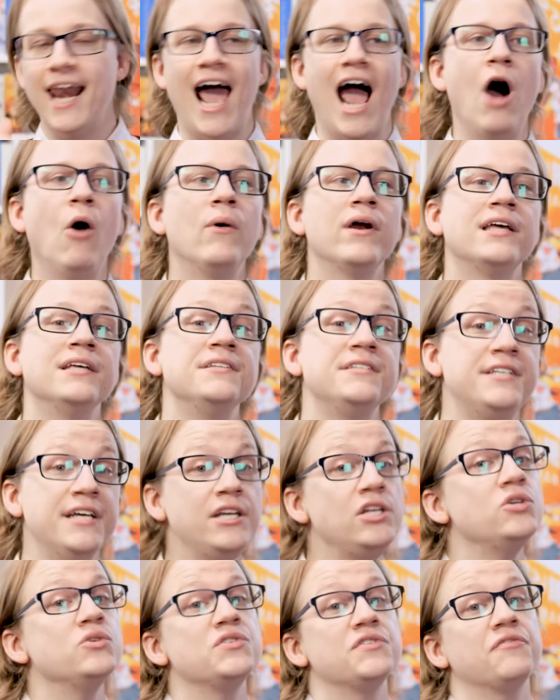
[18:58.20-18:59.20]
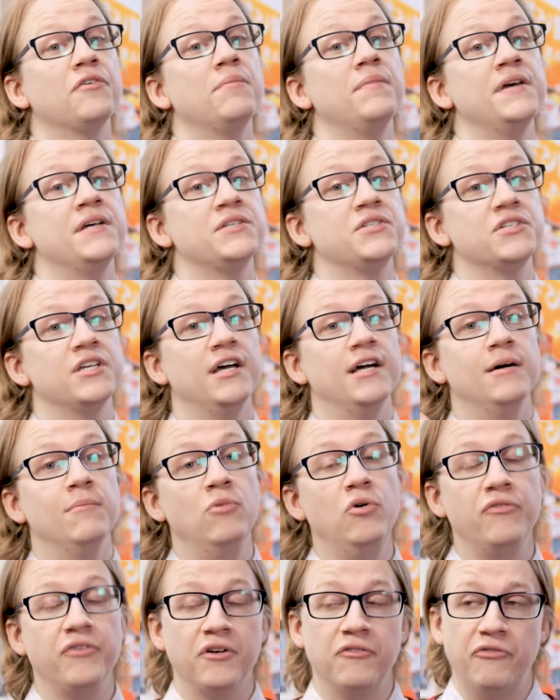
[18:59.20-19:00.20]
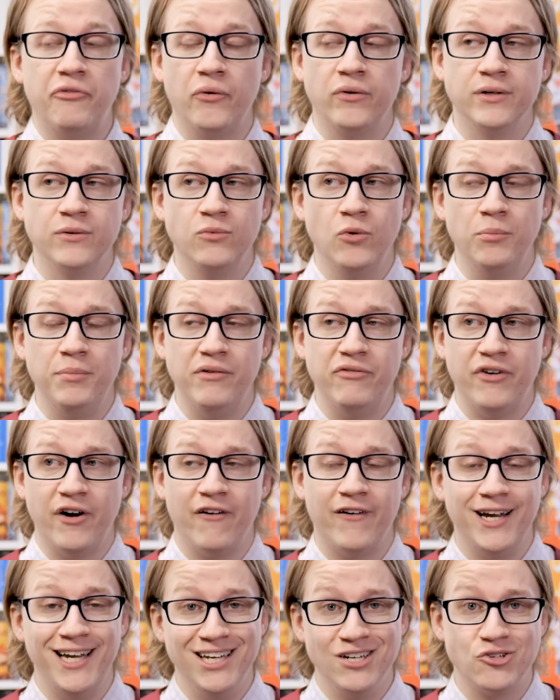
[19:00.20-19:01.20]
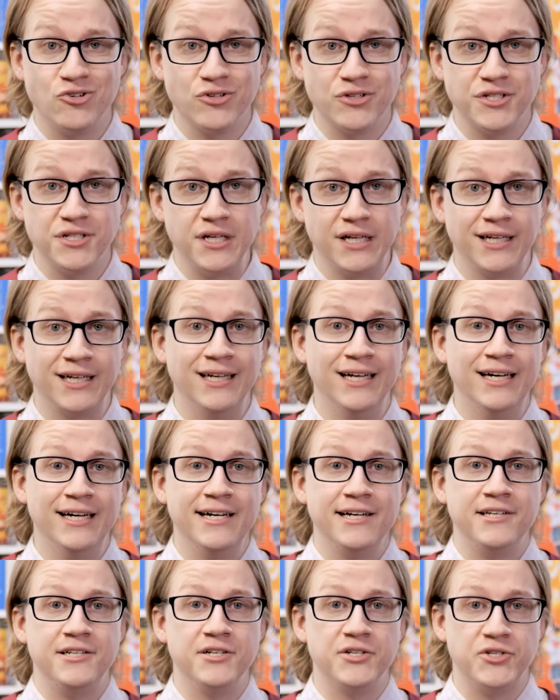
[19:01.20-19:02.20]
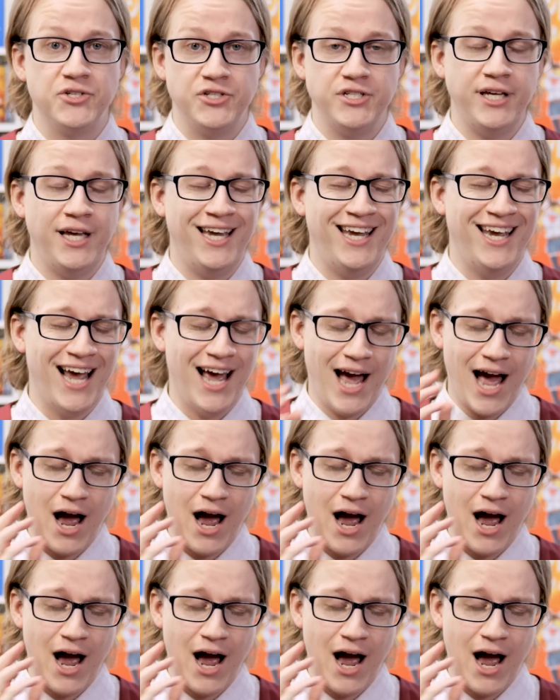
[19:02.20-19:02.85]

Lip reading: And how it continues from this moving forward will be very interesting to see.